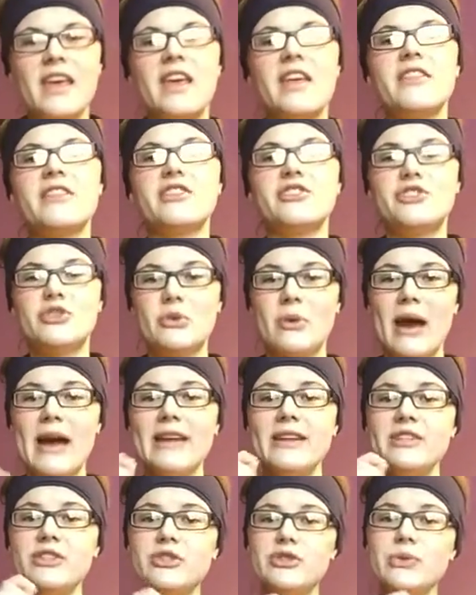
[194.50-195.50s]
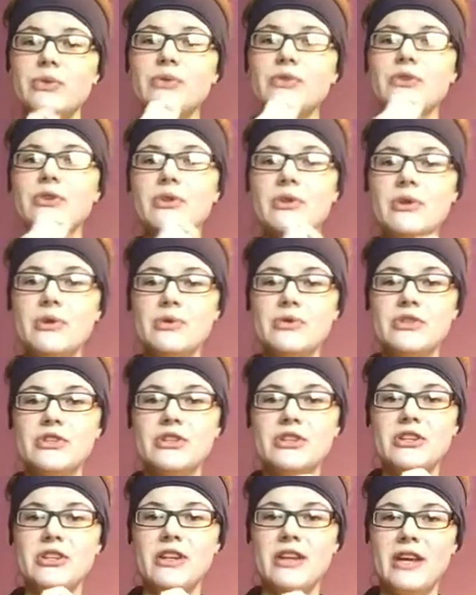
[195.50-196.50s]
the tried and true solution
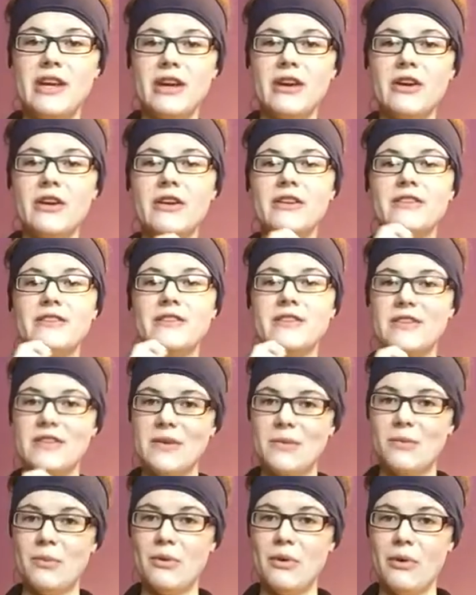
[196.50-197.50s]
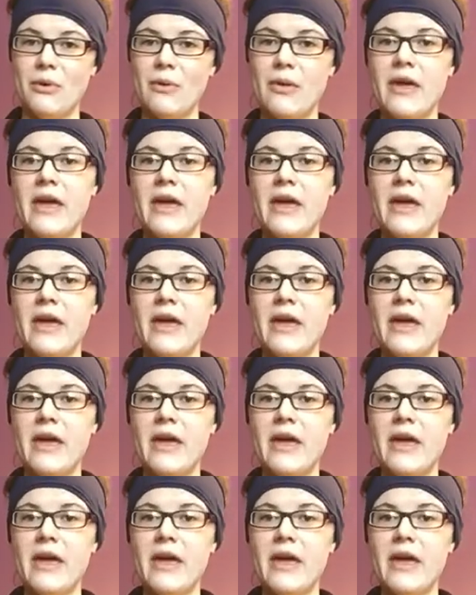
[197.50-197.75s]
here is simple: